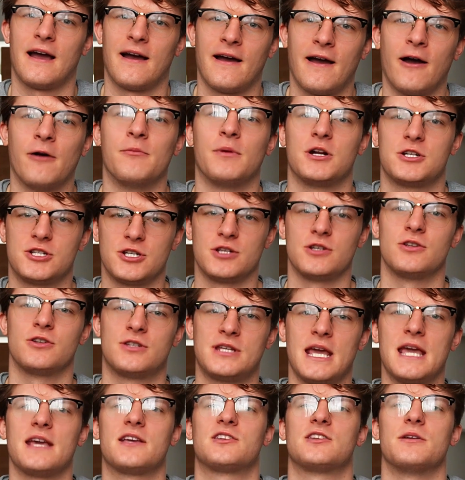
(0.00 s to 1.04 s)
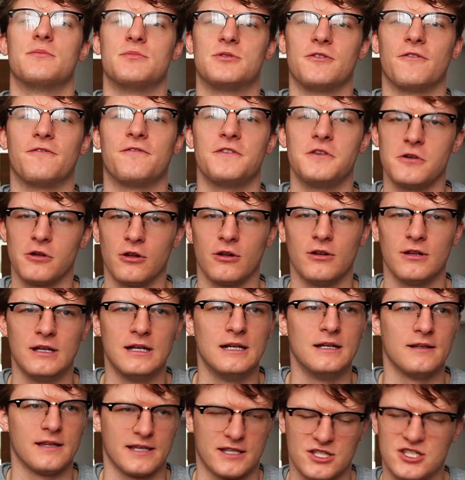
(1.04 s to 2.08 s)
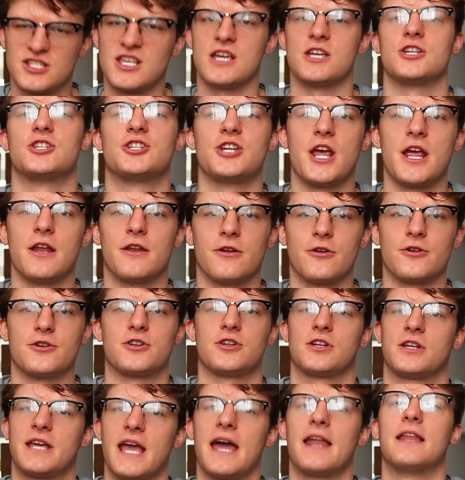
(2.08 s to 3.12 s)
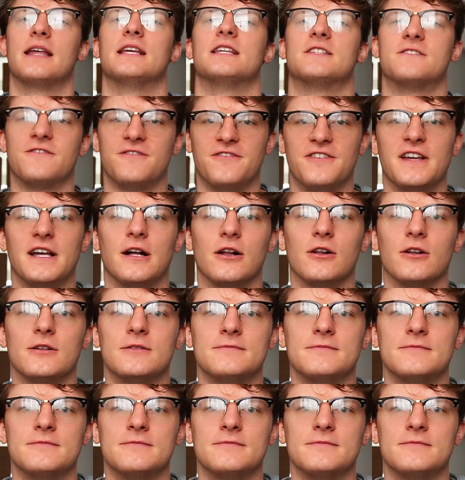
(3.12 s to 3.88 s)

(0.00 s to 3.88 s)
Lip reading: how much it takes him to feel like satiated or to get his fill.